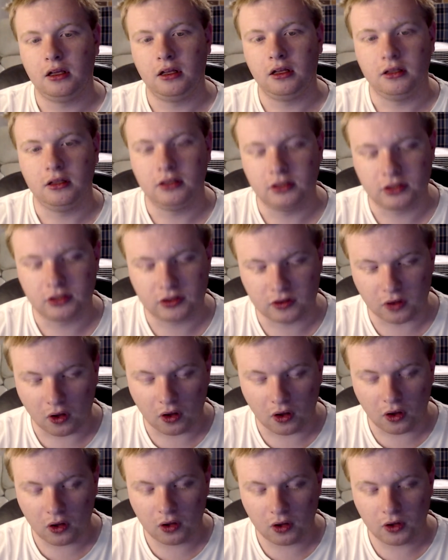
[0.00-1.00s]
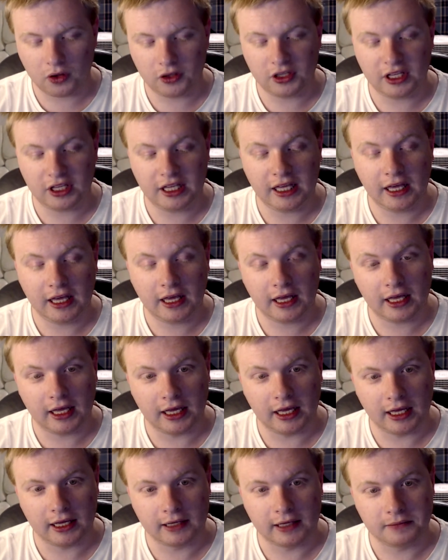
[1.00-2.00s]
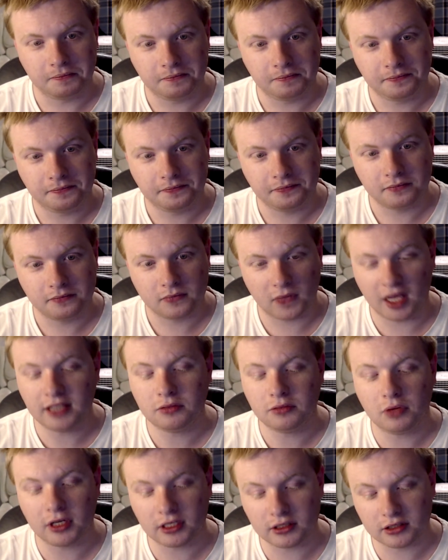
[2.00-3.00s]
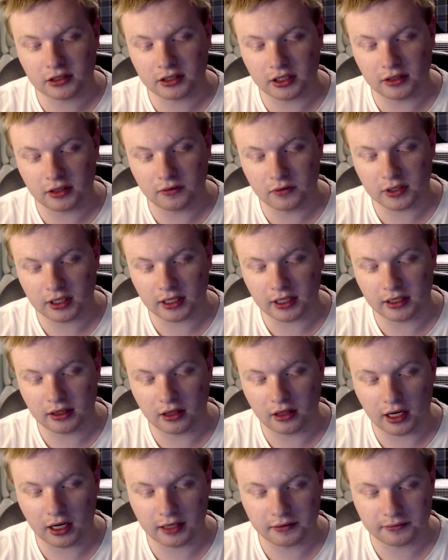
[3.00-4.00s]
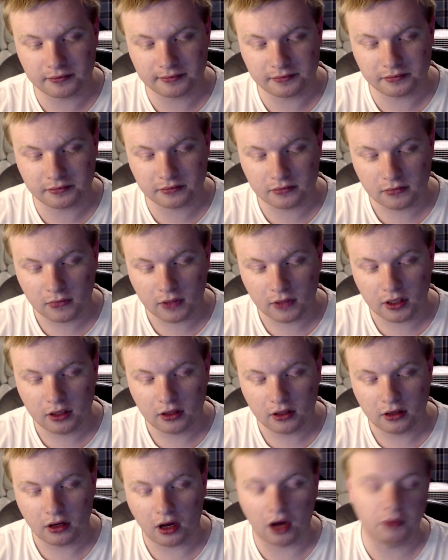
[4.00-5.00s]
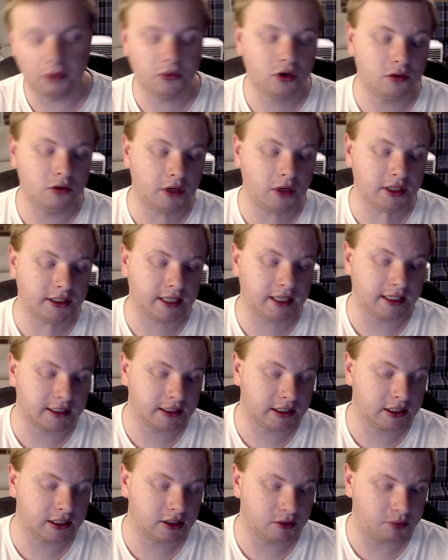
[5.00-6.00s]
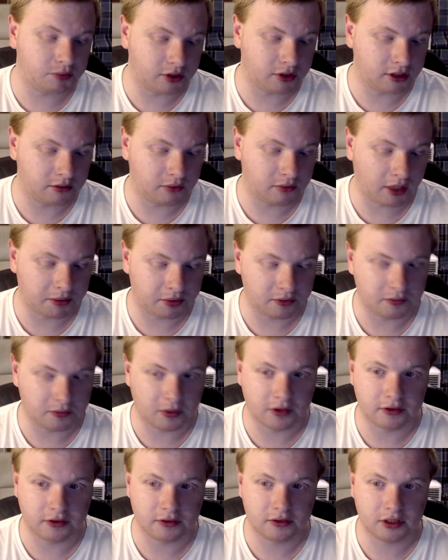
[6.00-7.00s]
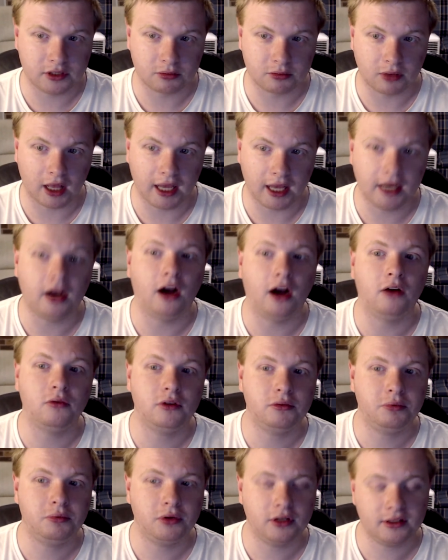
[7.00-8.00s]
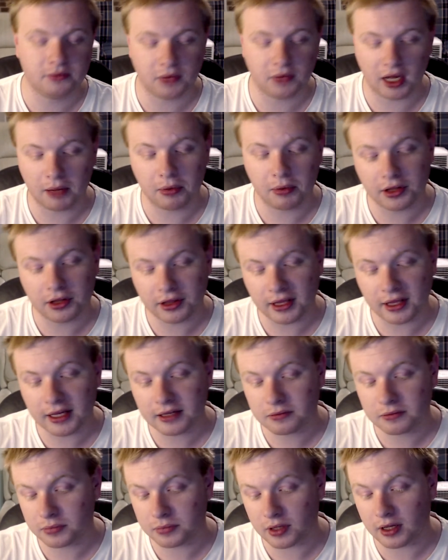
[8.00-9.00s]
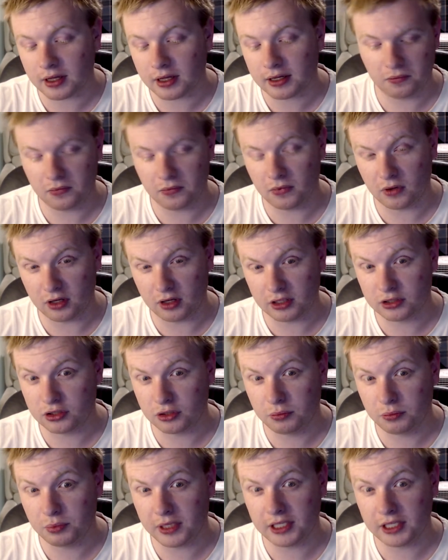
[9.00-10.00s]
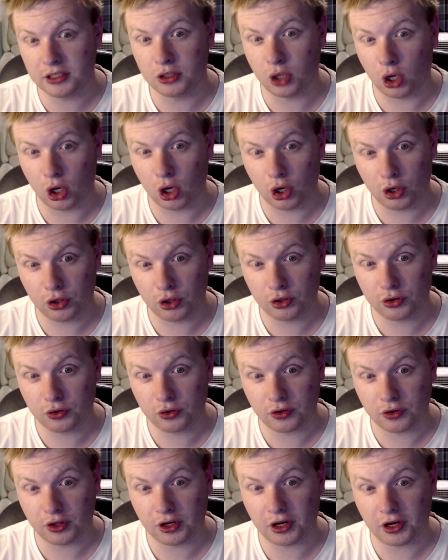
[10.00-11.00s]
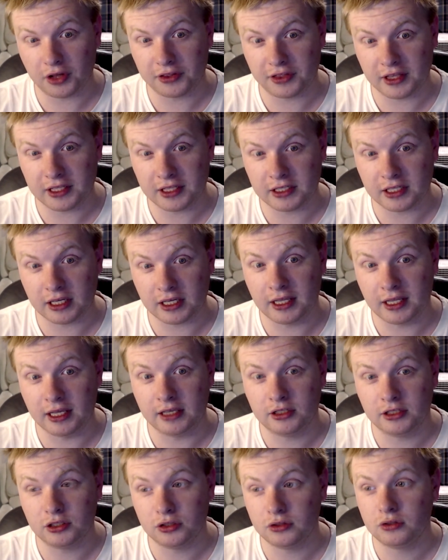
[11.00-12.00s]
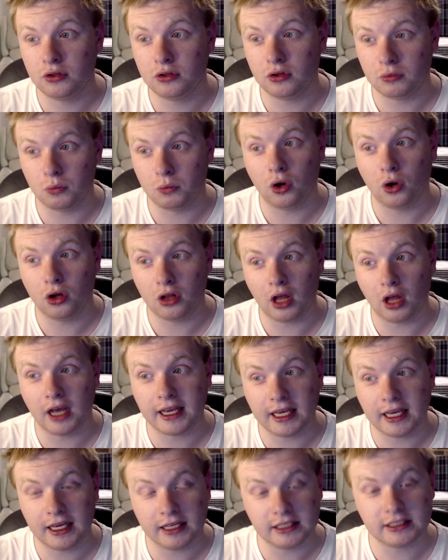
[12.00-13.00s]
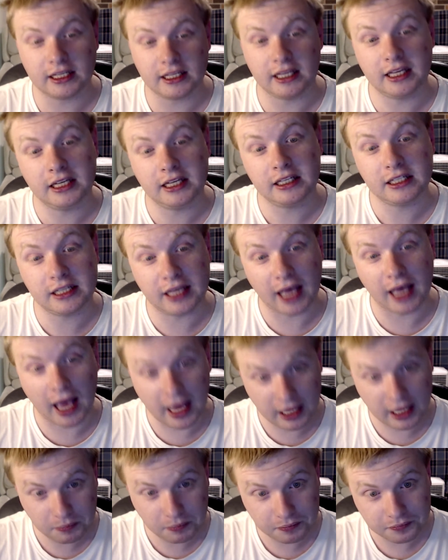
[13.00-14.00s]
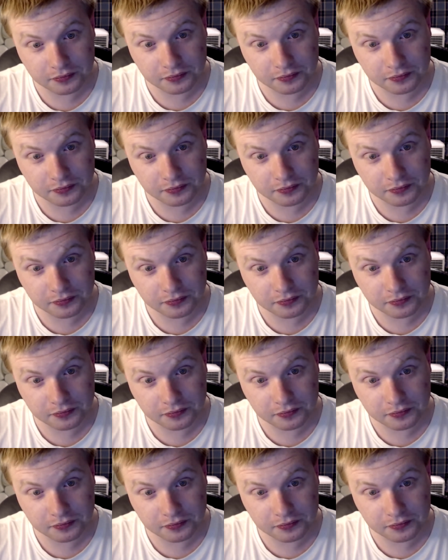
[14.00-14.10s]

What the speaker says: So yeah, that's my concern with it. Like, I'm almost hesitant to put him up on my display. I will put him up, I think, but it should be known that I think that he should look more like he is in-game,